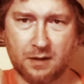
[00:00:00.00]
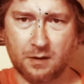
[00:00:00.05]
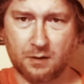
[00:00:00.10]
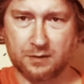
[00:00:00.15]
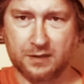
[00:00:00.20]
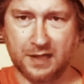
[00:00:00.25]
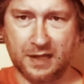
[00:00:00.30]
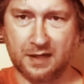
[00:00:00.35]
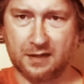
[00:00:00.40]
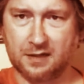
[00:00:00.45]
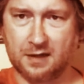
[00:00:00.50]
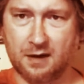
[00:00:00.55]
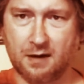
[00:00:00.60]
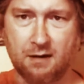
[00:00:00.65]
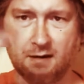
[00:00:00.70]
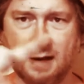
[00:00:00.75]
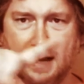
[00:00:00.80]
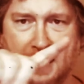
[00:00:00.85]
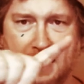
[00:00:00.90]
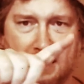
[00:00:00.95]
ding dong
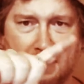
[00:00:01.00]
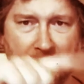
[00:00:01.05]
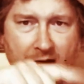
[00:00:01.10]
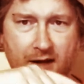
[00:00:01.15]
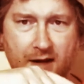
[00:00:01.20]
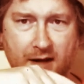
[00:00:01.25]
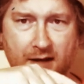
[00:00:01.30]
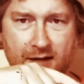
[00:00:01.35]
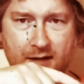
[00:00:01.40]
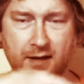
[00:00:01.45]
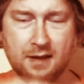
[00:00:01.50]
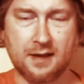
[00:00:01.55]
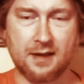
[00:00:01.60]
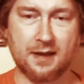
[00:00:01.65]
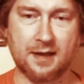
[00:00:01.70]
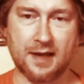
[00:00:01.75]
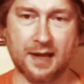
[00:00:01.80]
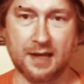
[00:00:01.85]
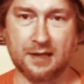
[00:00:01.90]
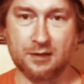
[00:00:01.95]
icon,
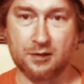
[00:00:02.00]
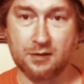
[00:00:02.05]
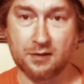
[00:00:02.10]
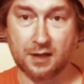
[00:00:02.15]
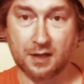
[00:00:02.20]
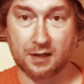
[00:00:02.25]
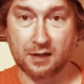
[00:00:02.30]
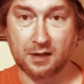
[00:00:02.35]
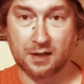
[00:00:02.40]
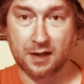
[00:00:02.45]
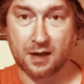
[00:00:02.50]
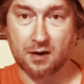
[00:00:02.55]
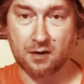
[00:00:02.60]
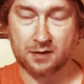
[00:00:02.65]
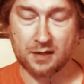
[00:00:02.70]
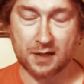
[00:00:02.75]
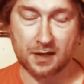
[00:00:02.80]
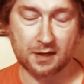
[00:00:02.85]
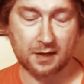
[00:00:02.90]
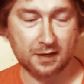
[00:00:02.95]
and you can click on
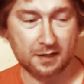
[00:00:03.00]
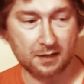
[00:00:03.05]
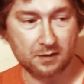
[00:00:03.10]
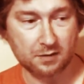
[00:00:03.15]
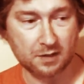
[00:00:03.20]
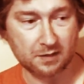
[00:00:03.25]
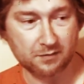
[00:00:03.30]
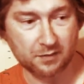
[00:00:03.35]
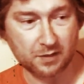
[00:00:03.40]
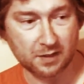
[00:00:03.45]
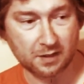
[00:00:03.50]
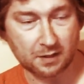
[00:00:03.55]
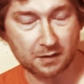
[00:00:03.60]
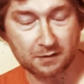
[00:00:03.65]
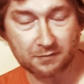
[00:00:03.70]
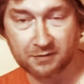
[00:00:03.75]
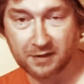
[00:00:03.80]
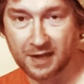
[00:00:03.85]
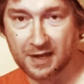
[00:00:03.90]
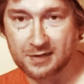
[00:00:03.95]
it and it'll give you a
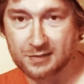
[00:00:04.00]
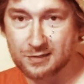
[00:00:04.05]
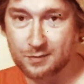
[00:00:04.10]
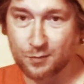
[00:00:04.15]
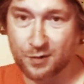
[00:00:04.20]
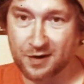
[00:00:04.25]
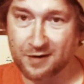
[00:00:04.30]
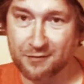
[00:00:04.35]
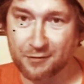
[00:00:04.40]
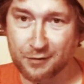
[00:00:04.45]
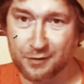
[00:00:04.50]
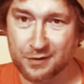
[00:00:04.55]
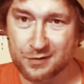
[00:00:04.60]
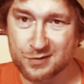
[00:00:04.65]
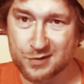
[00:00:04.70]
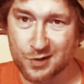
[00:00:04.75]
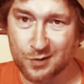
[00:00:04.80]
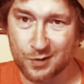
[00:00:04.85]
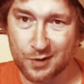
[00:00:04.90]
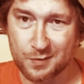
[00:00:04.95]
notification whenever a new
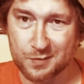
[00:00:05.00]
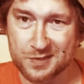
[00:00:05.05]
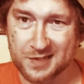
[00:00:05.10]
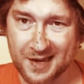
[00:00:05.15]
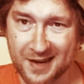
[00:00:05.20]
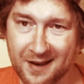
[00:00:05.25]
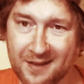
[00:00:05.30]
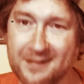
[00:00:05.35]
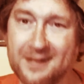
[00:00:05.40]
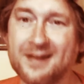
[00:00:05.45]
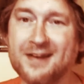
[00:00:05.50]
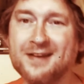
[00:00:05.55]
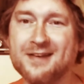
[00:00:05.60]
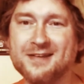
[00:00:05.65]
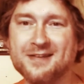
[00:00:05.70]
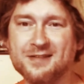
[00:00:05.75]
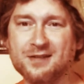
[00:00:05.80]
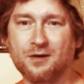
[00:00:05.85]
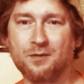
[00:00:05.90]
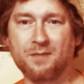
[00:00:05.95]
show comes out.
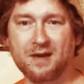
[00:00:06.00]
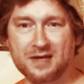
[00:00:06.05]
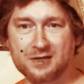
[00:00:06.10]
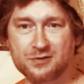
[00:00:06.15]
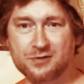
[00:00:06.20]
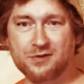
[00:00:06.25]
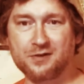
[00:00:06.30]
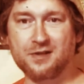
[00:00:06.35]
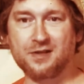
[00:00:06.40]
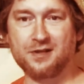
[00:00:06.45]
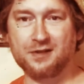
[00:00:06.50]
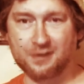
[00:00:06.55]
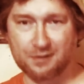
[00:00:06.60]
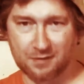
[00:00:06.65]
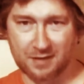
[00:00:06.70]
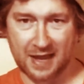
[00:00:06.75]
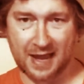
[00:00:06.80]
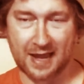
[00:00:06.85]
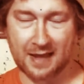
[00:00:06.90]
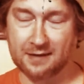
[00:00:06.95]
So make sure you do
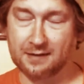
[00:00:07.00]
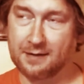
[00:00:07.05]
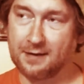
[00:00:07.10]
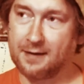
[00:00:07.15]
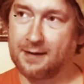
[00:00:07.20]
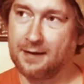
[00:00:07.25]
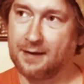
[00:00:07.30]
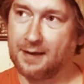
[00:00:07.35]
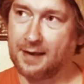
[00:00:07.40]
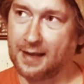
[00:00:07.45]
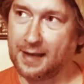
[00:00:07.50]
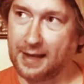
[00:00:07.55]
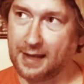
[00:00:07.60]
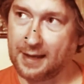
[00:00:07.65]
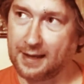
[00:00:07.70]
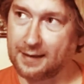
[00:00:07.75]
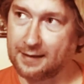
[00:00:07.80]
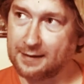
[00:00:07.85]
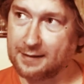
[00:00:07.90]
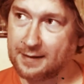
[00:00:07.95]
that.
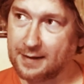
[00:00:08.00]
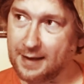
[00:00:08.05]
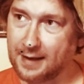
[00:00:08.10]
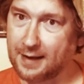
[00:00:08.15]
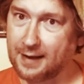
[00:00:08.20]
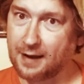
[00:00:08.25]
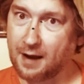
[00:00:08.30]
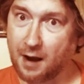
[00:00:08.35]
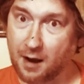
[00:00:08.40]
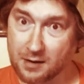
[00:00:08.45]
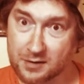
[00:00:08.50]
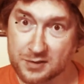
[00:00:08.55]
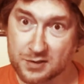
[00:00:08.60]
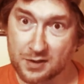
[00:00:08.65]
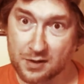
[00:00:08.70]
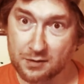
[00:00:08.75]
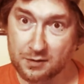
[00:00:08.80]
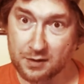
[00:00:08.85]
And also,